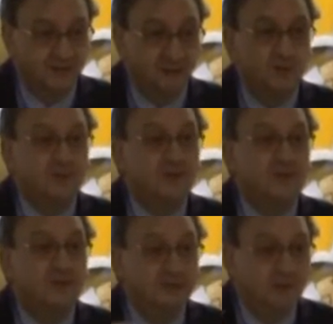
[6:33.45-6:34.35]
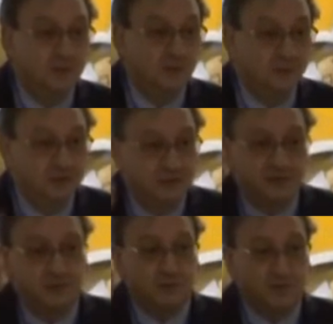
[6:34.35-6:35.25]
Or you see it in the urine,
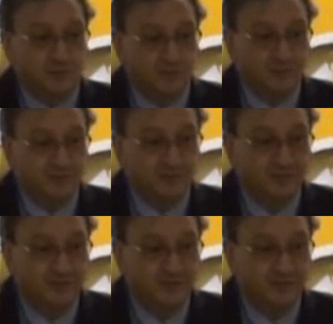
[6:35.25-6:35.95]
this is 1 point.